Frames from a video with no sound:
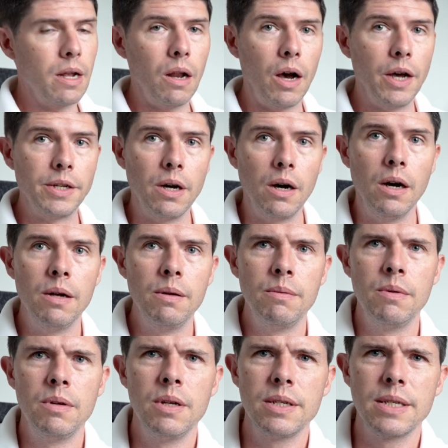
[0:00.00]
Lidar
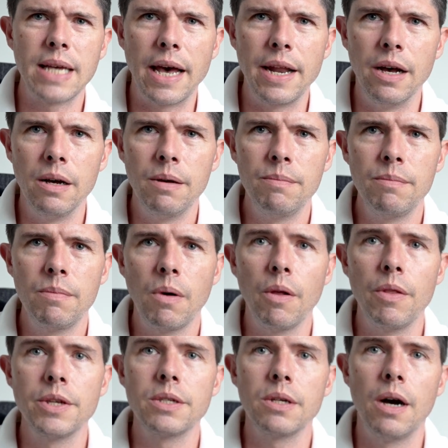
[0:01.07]
scanner
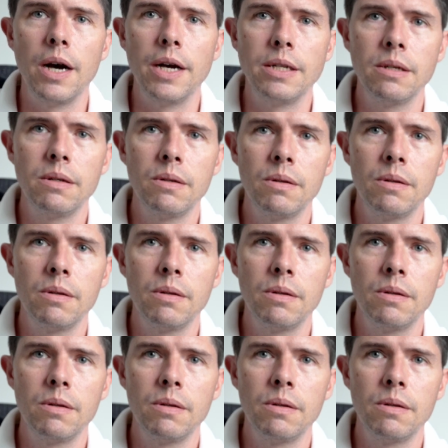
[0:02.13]
on the side